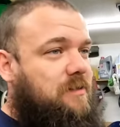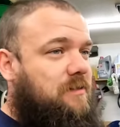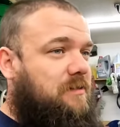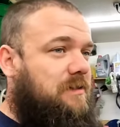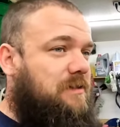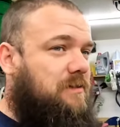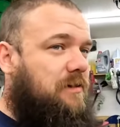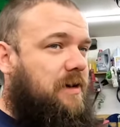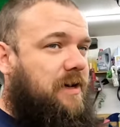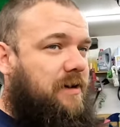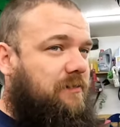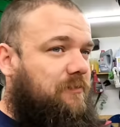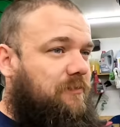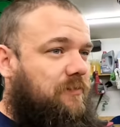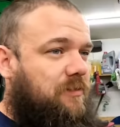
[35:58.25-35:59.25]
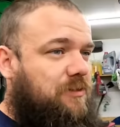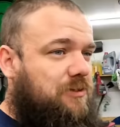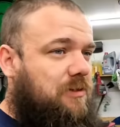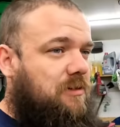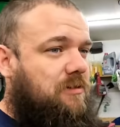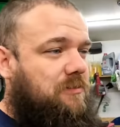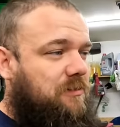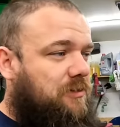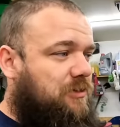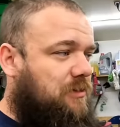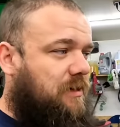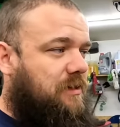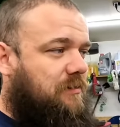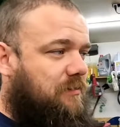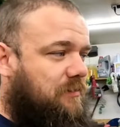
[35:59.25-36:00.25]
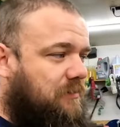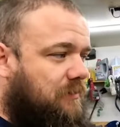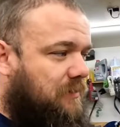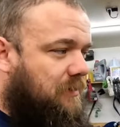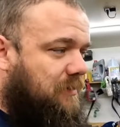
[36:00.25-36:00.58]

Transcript: since I'll have the truck on the trailer